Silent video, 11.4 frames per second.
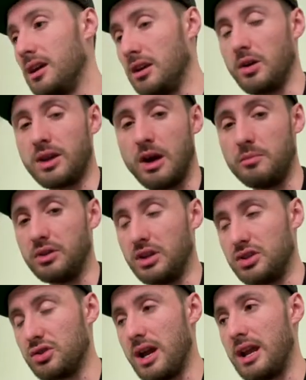account building
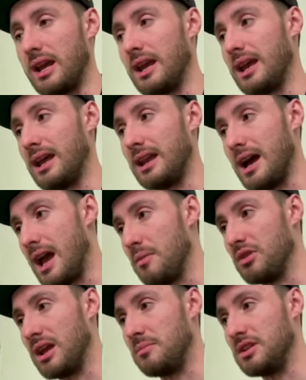trading and
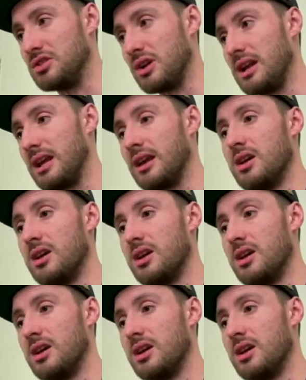hybrid AB trading.